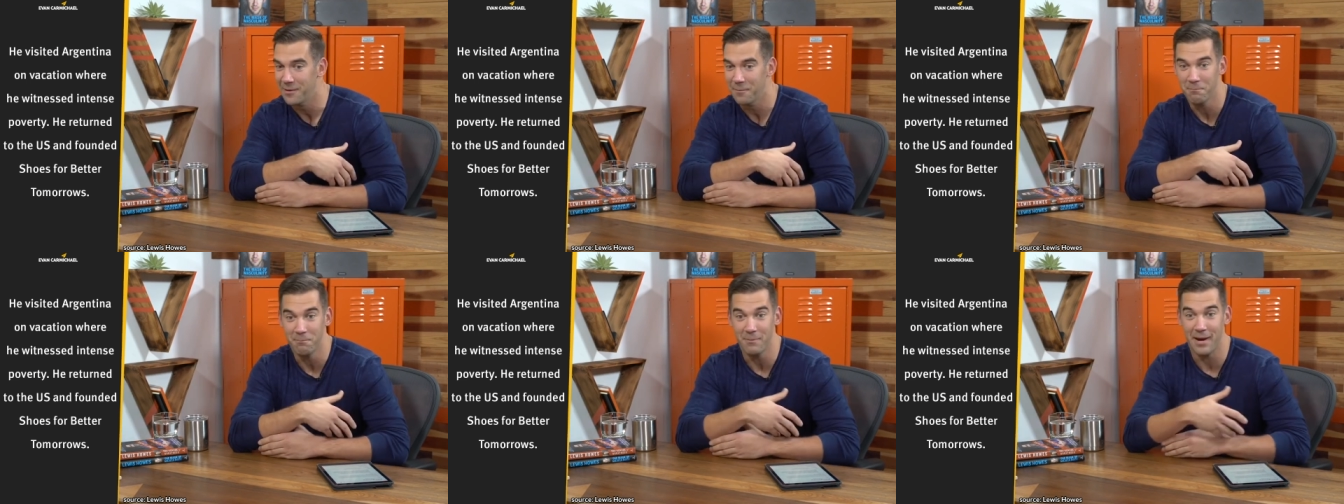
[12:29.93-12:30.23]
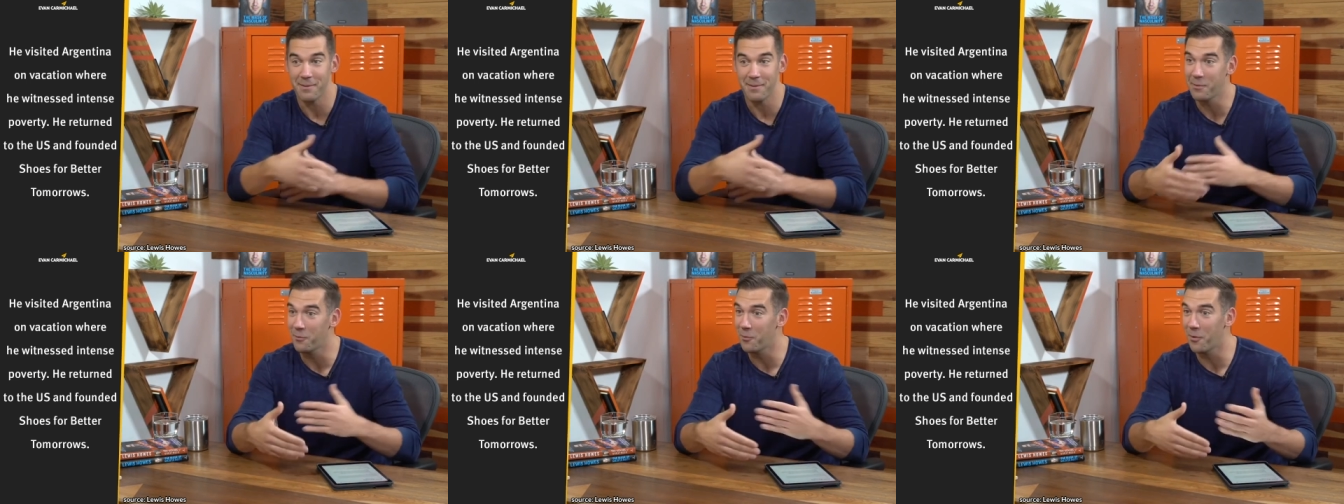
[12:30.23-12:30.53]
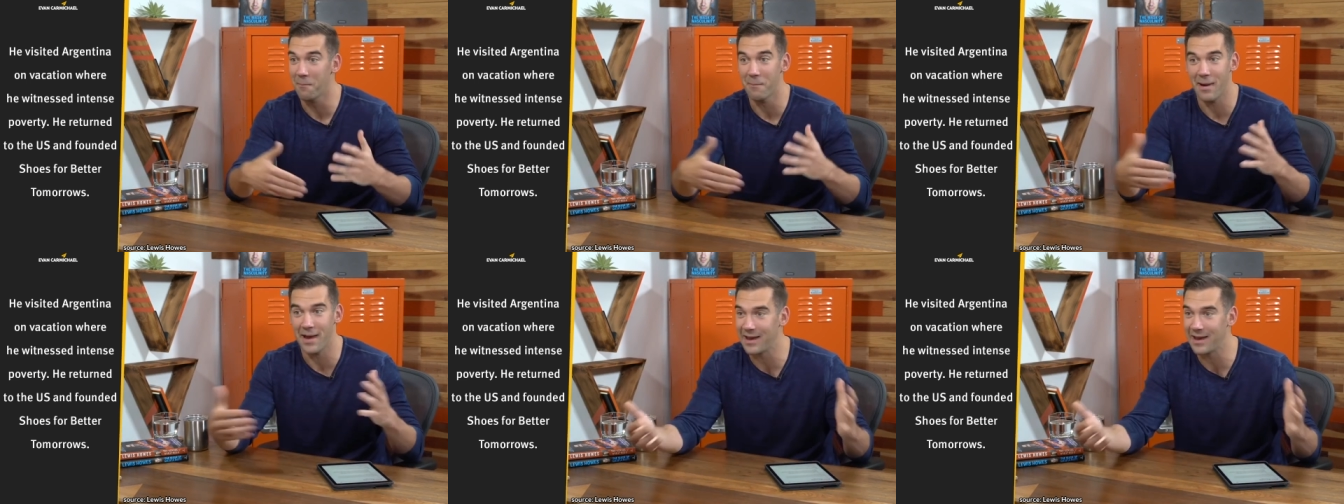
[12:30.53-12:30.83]
Maybe
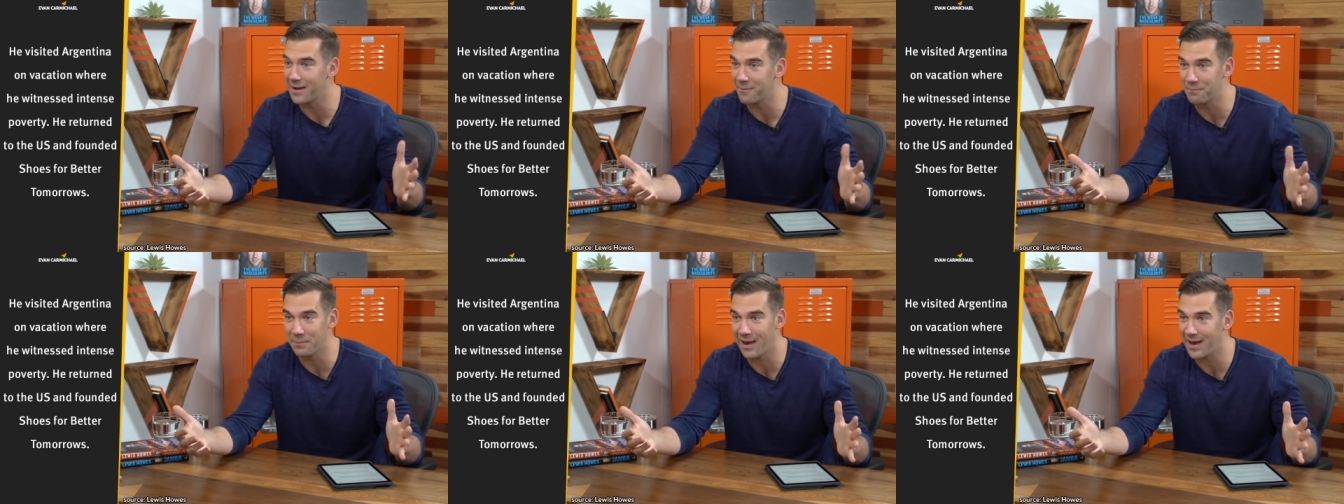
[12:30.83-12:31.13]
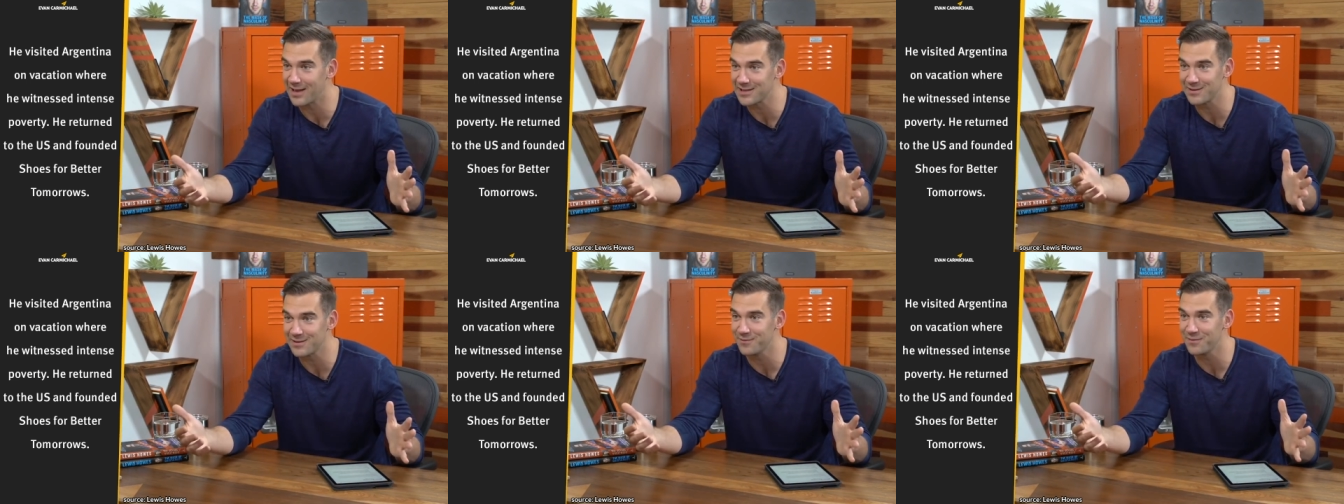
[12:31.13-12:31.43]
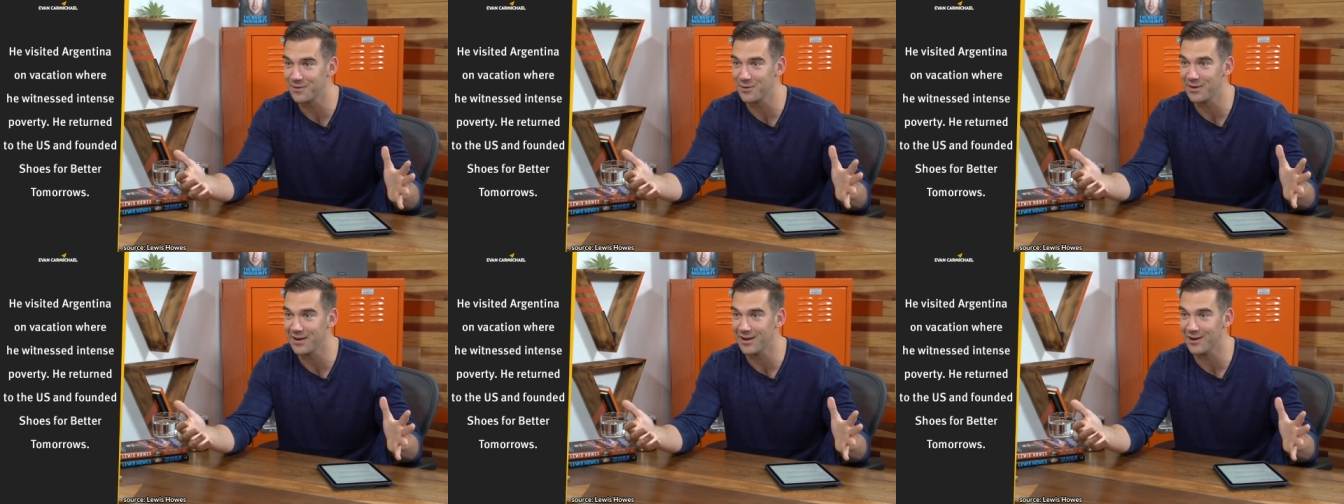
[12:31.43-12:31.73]
we'll make it past a
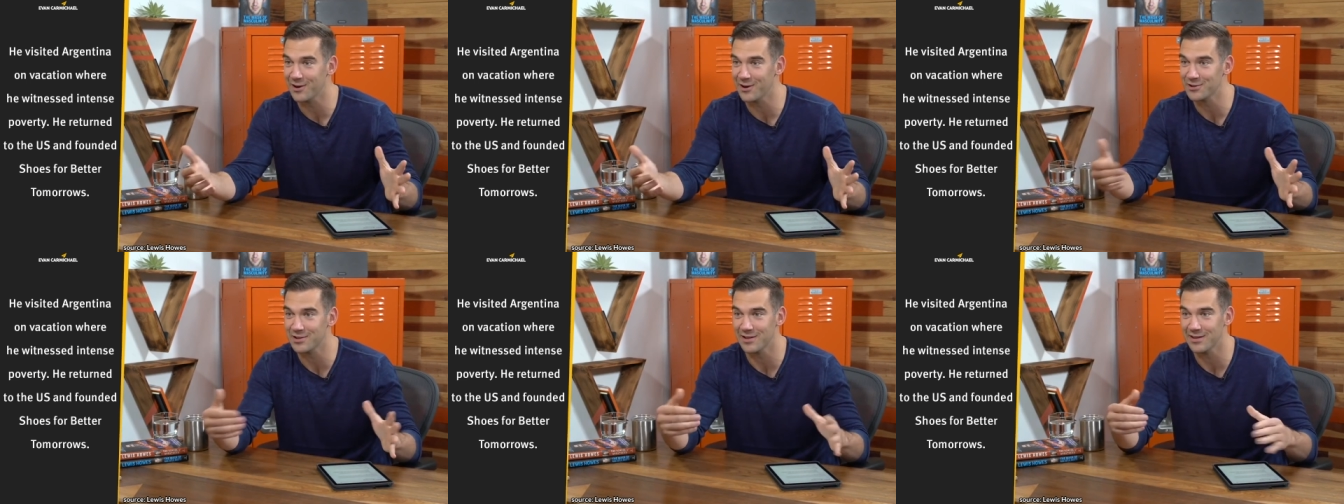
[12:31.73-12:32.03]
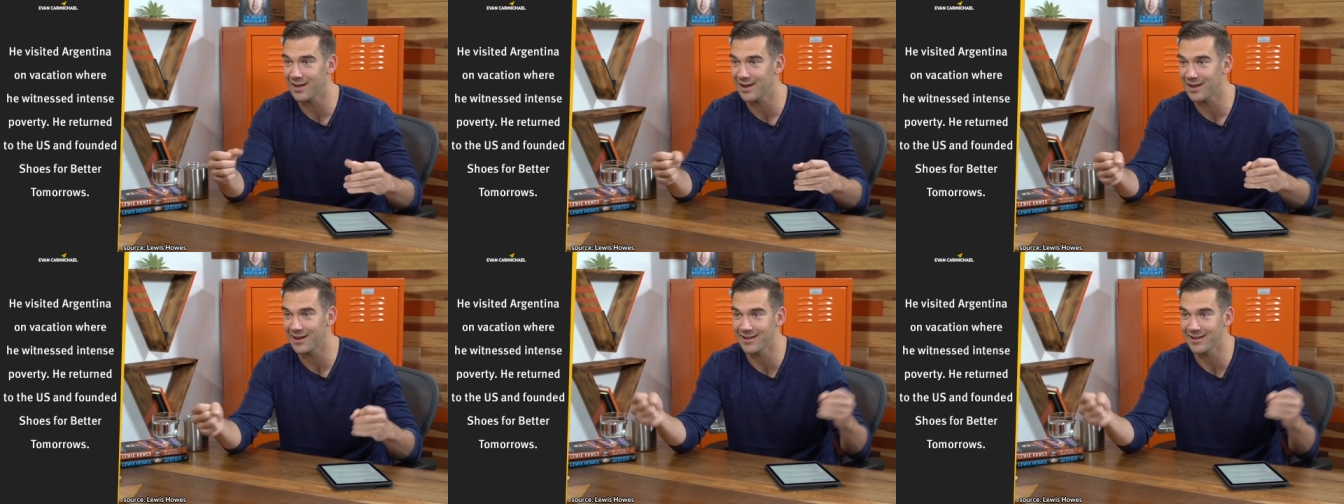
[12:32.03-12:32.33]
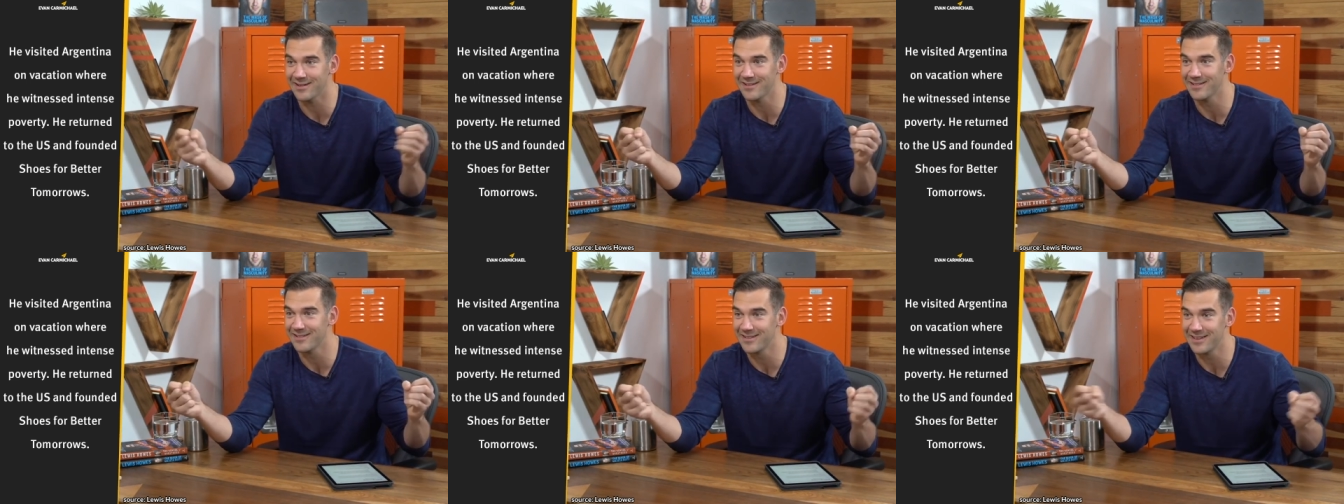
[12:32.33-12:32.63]
few years and
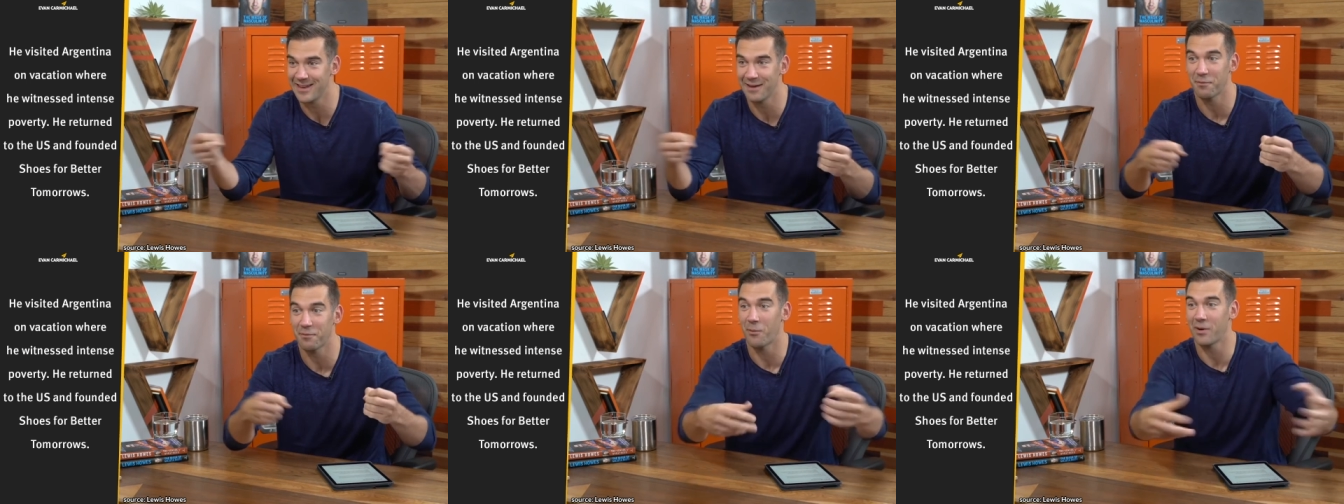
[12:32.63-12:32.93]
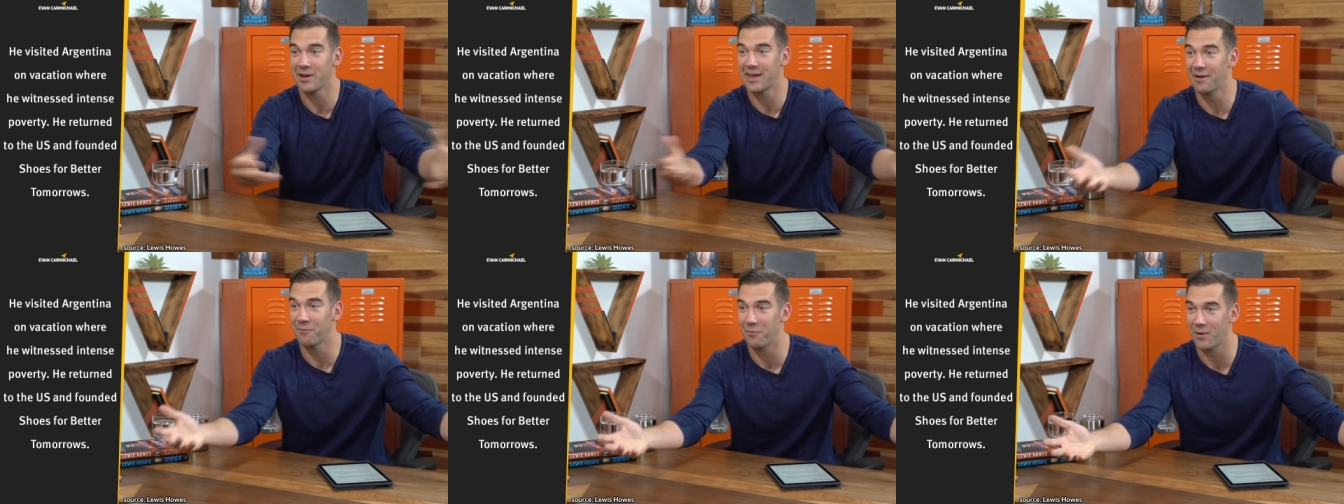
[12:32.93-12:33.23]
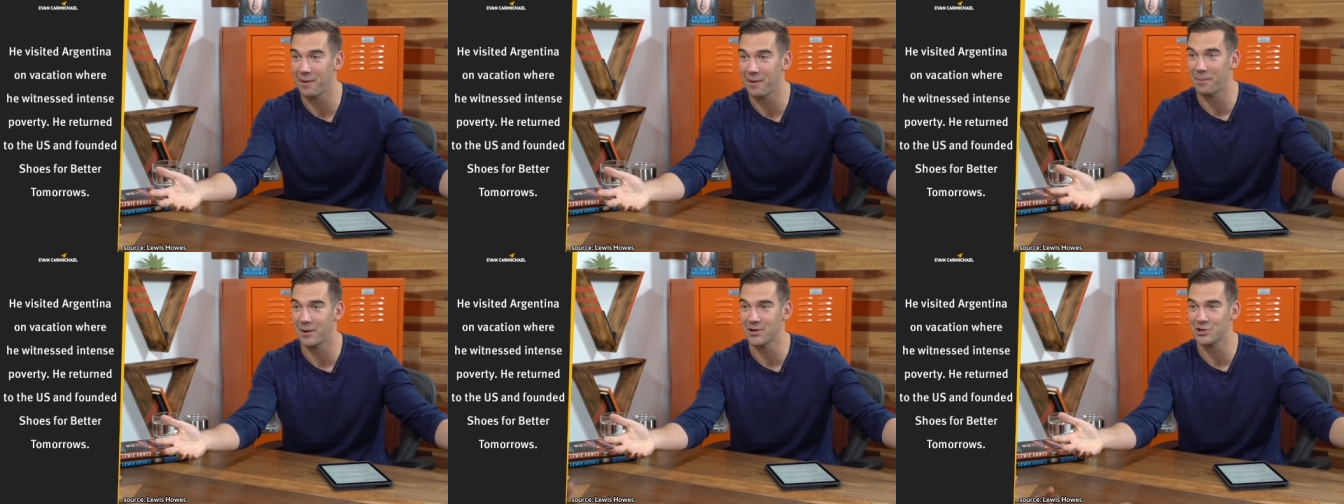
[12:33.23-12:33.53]
then give, yeah, give
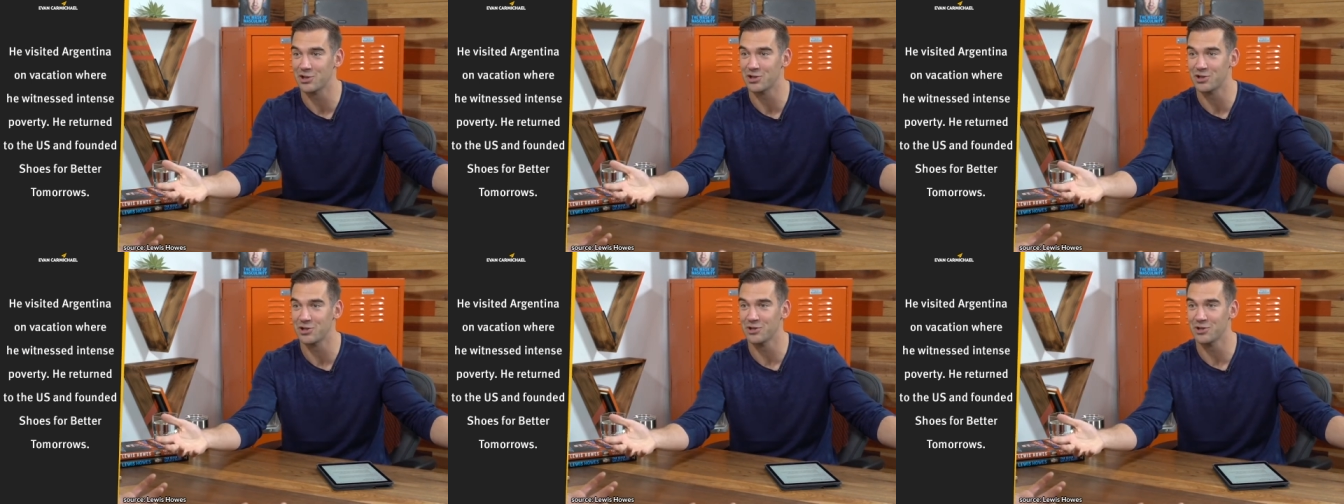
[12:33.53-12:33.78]
away I mean, a bunch of